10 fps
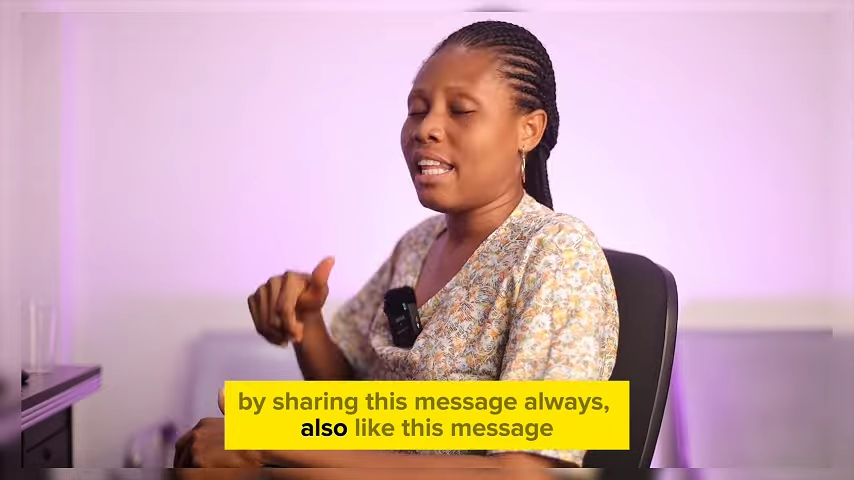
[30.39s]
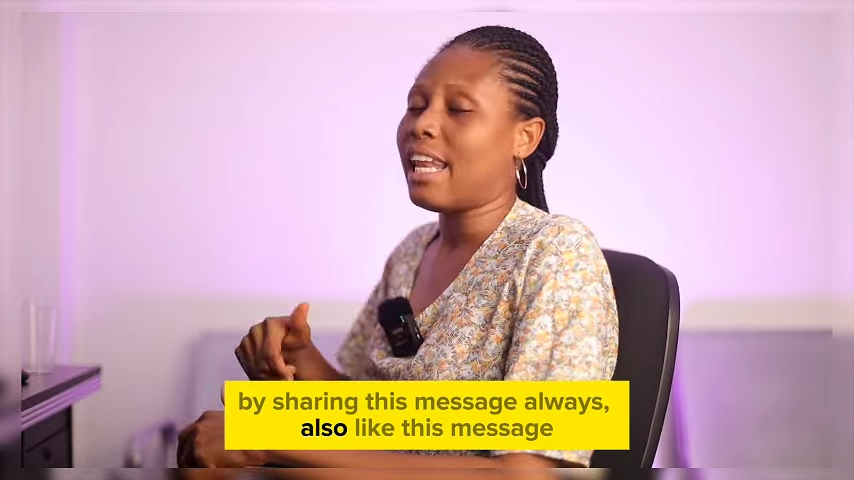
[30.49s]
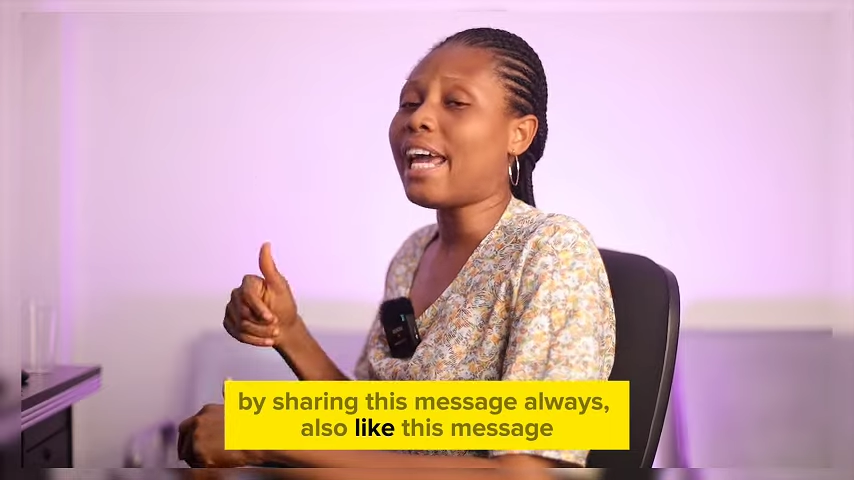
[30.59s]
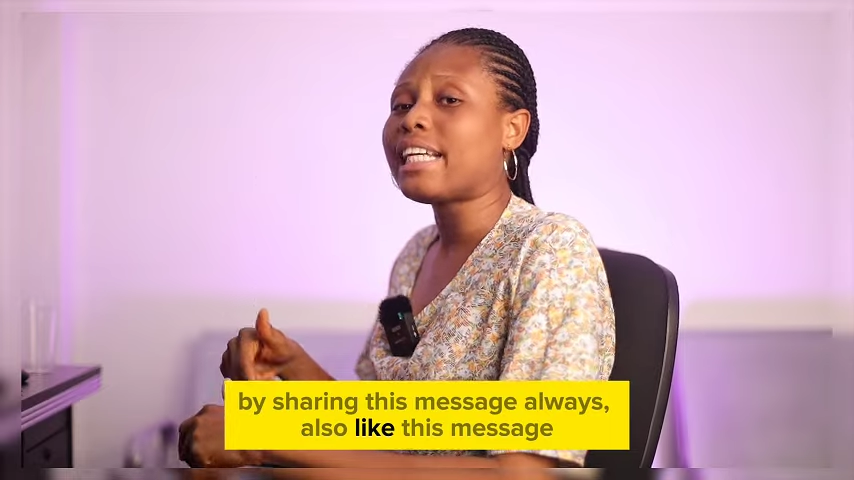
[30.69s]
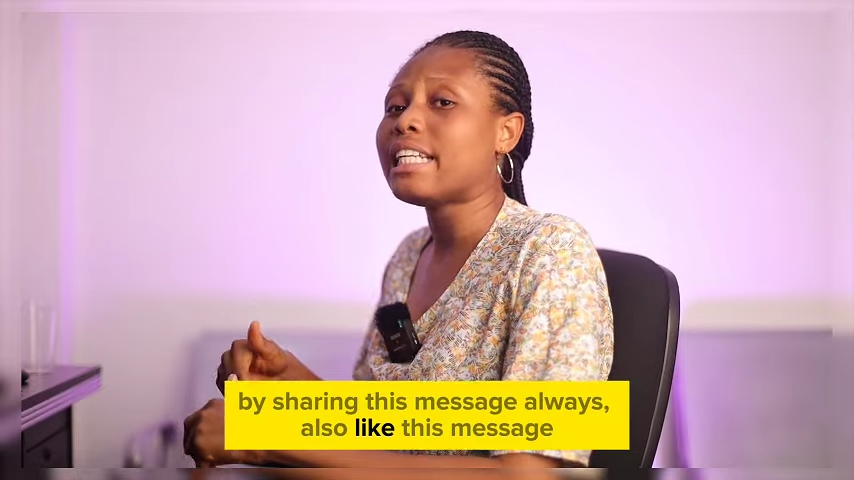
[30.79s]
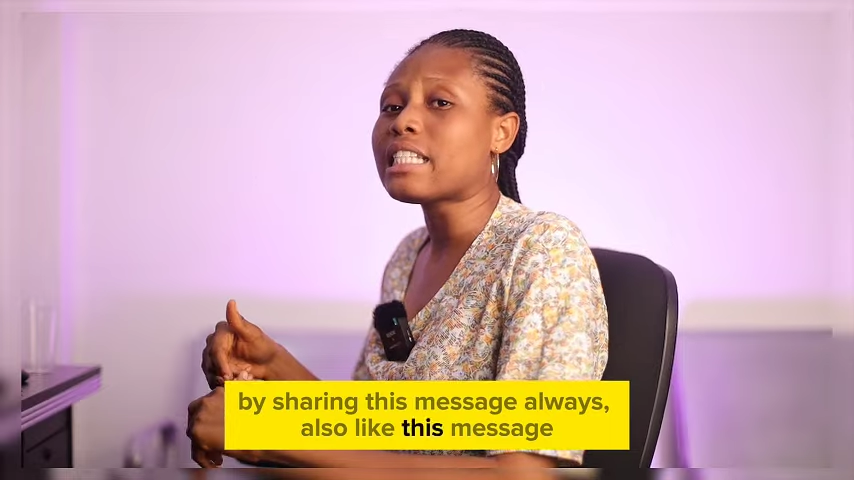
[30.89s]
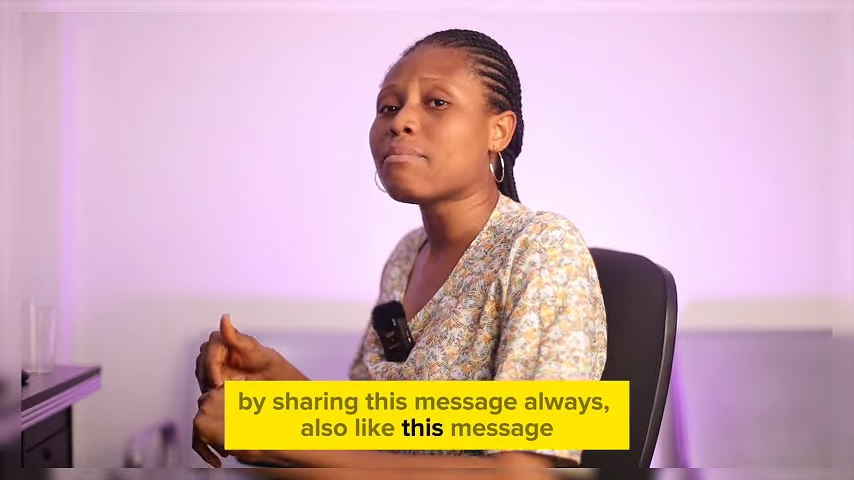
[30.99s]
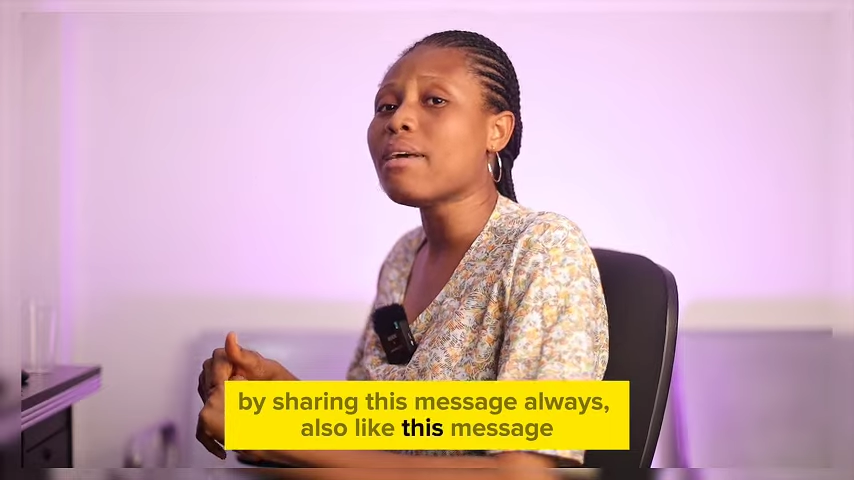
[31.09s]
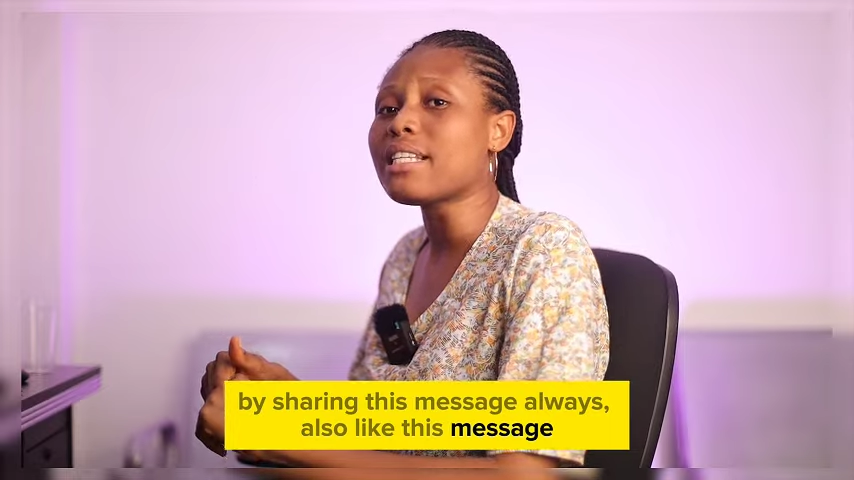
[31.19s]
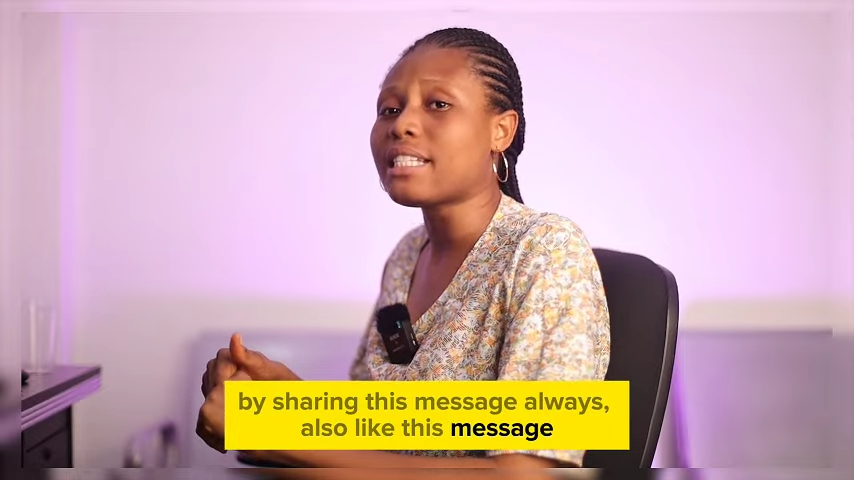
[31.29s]
like this
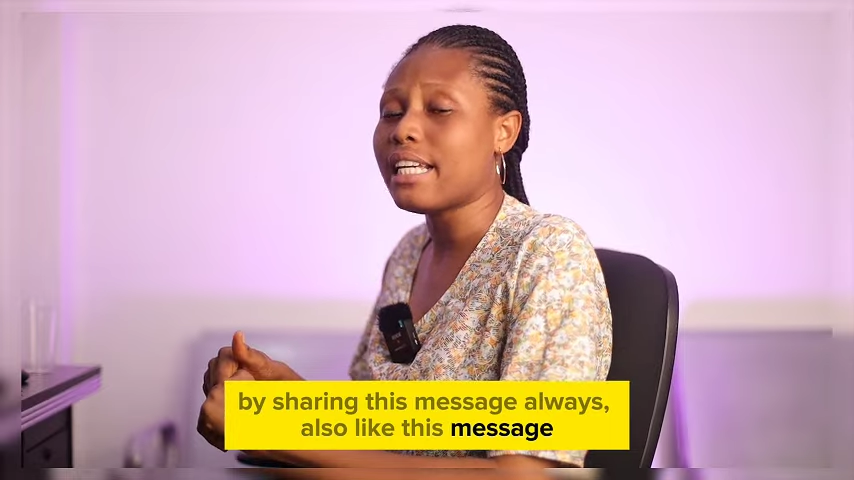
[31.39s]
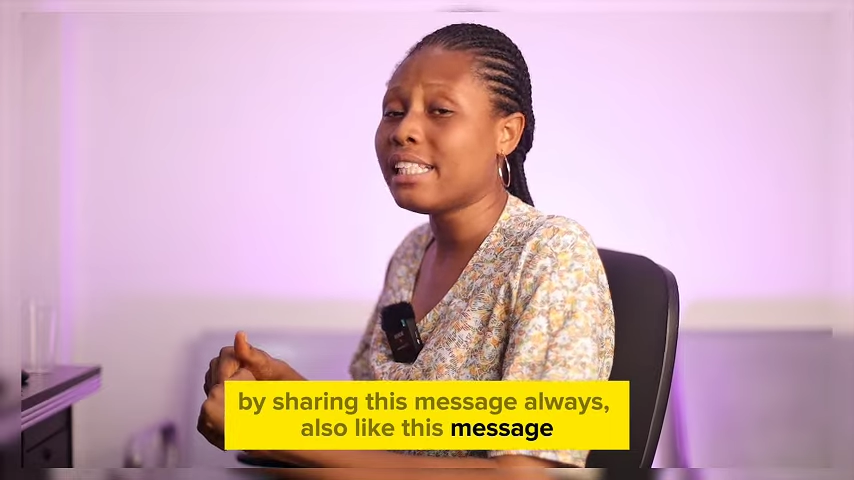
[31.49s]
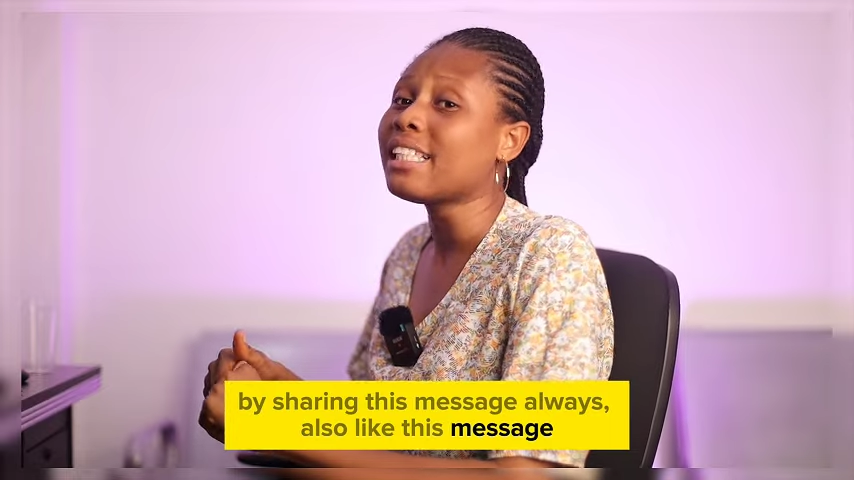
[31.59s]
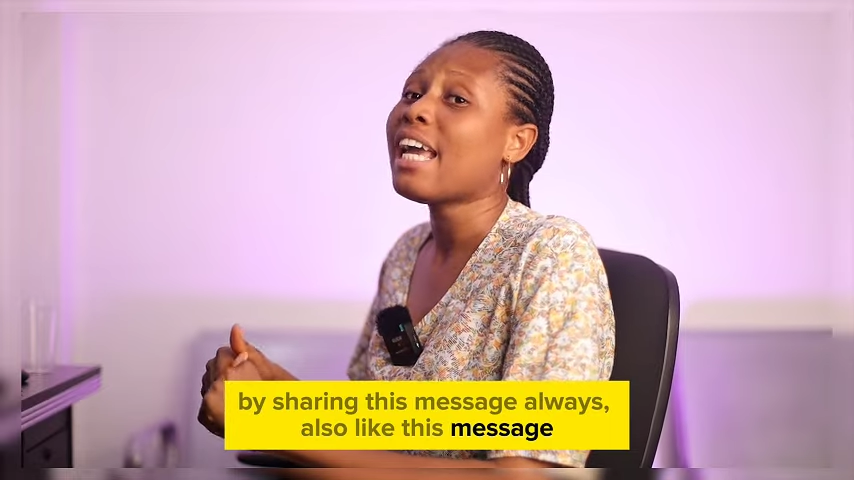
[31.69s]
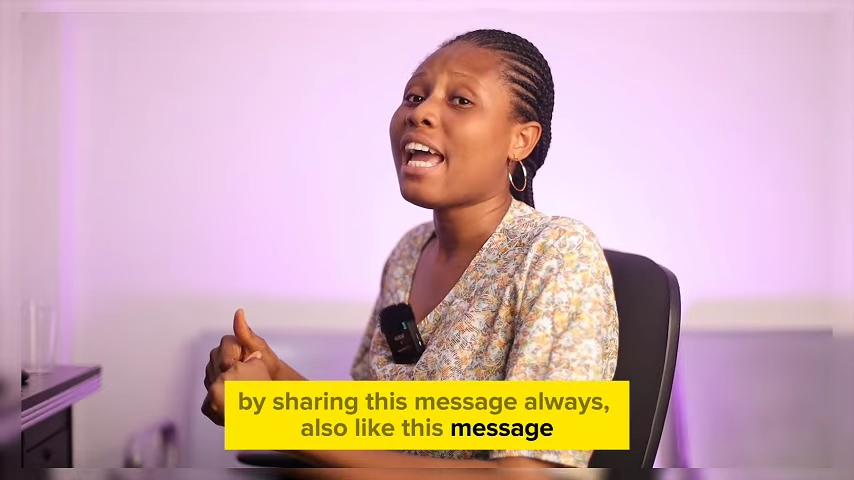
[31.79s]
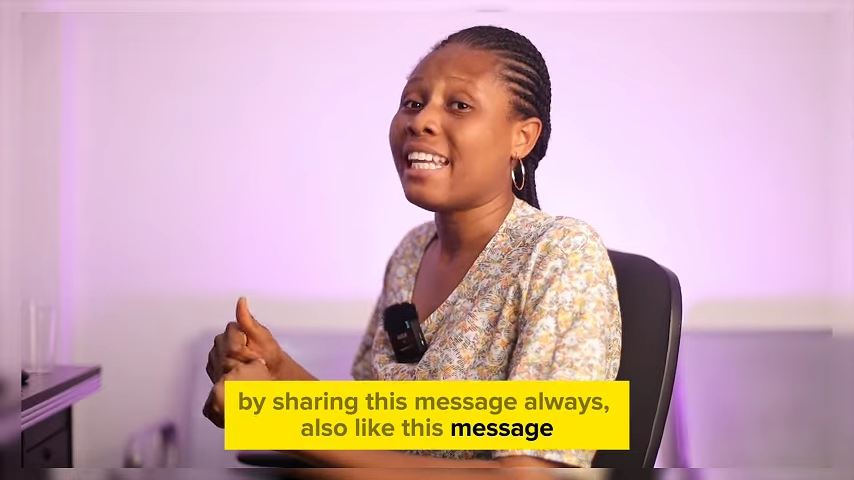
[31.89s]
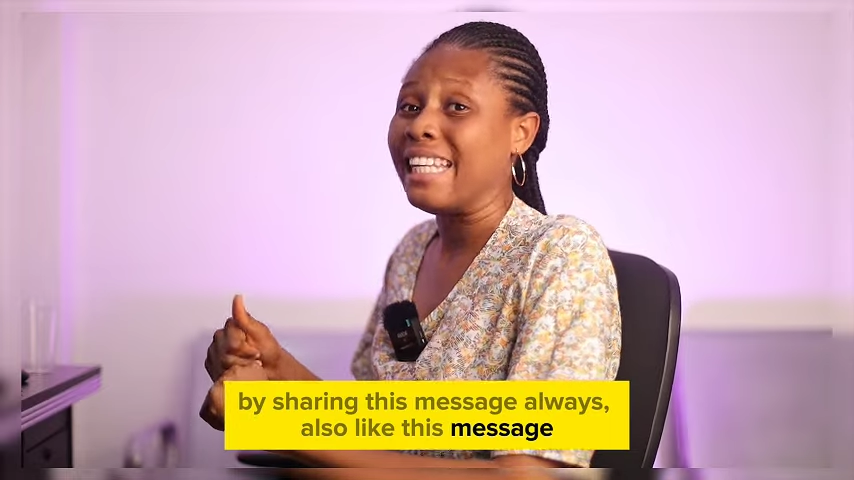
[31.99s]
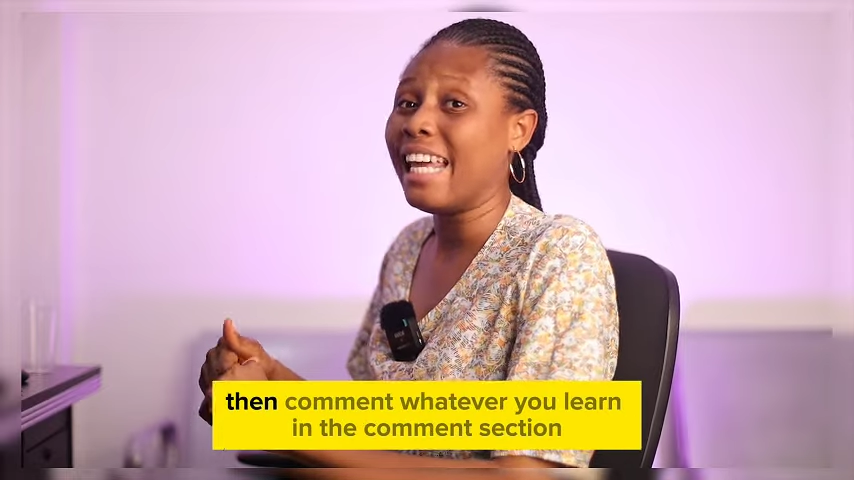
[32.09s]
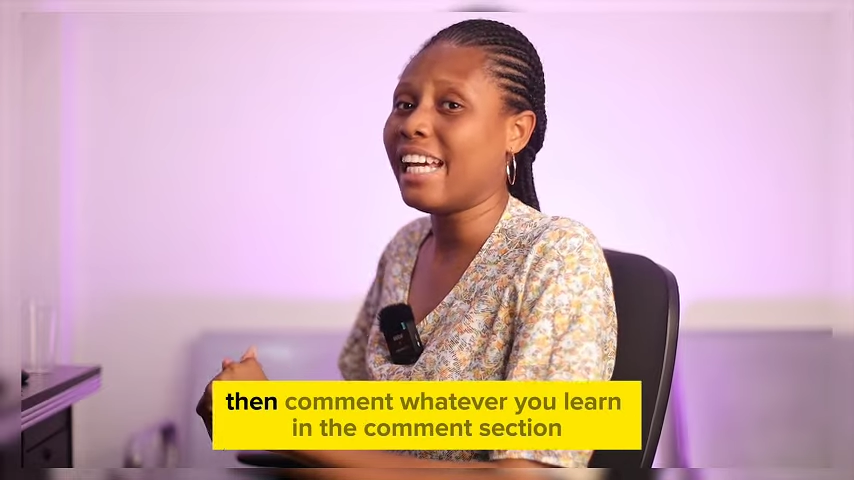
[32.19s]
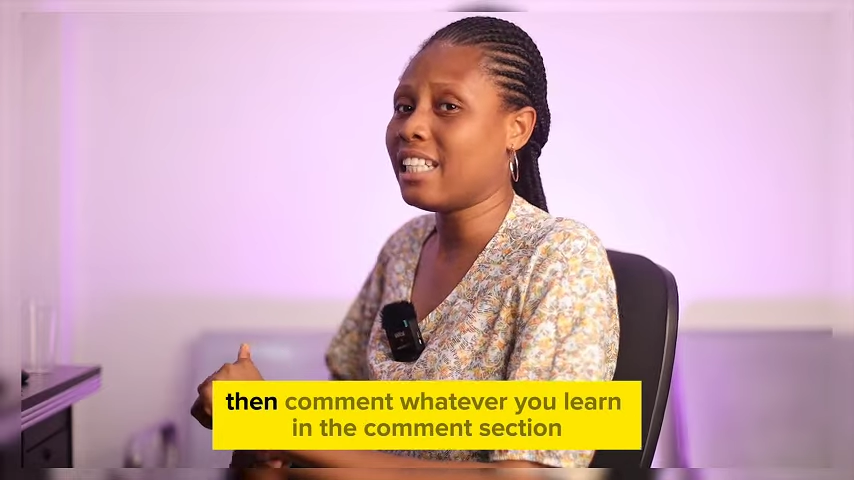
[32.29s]
message
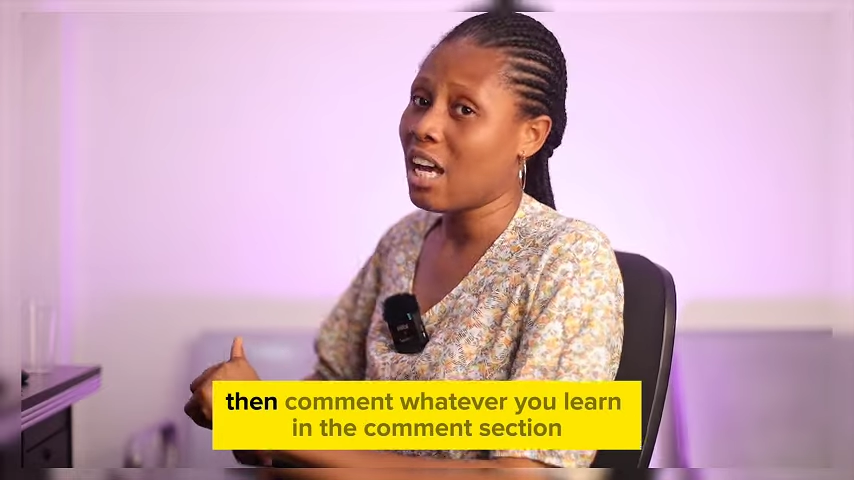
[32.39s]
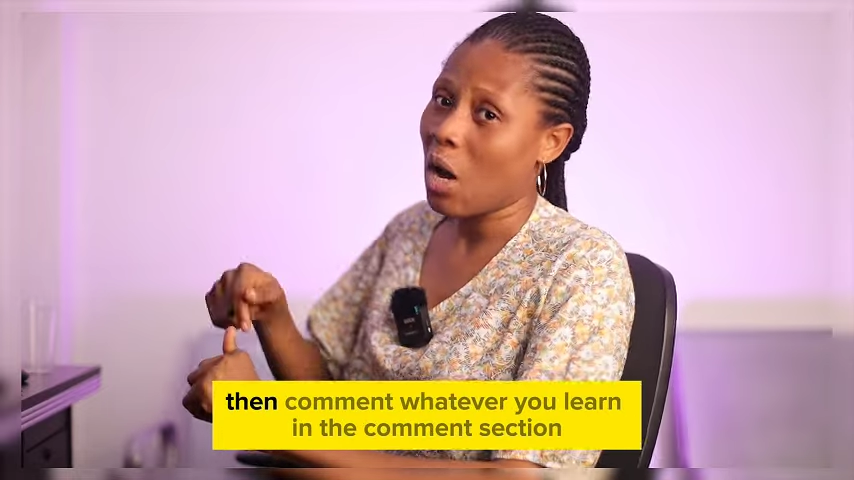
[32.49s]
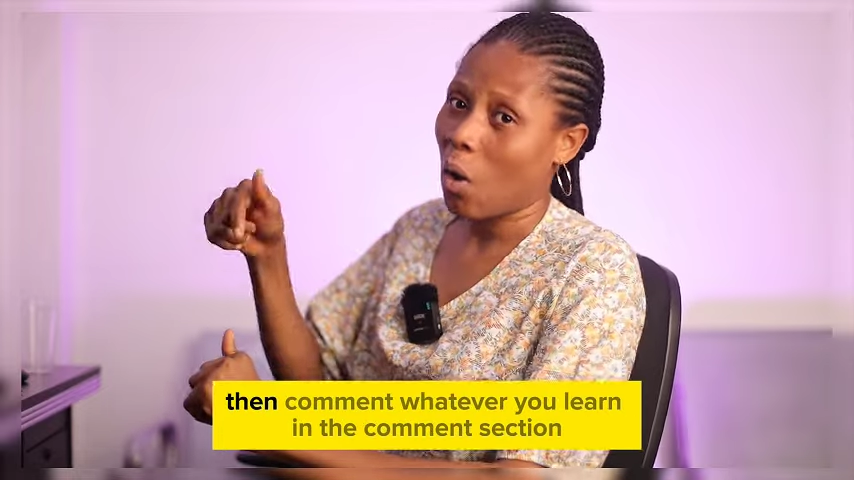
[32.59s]
and then